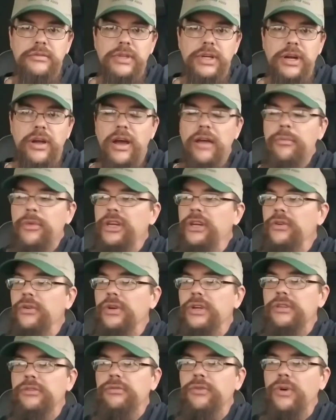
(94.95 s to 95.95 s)
You know, I've been
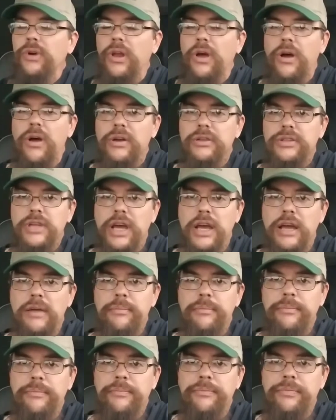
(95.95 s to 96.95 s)
doing this for a long
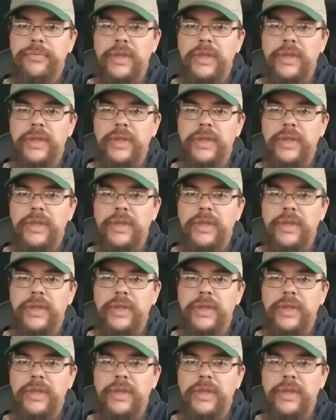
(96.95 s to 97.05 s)
time